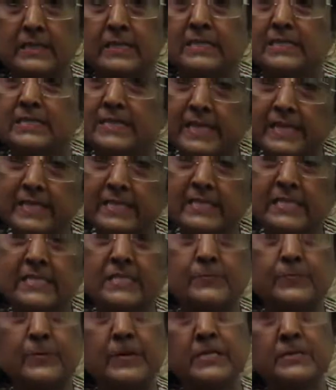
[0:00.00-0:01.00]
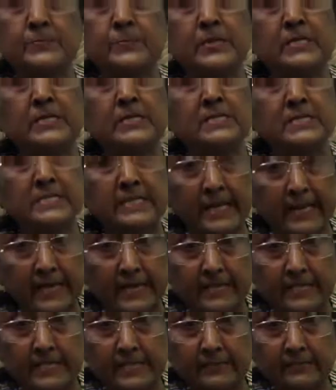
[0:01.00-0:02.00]
Since displacement is
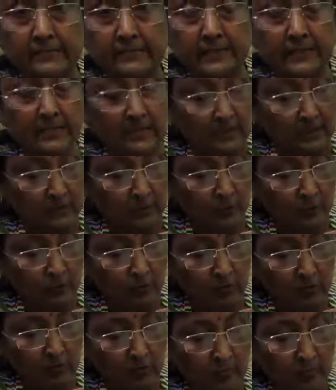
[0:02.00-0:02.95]
negative, so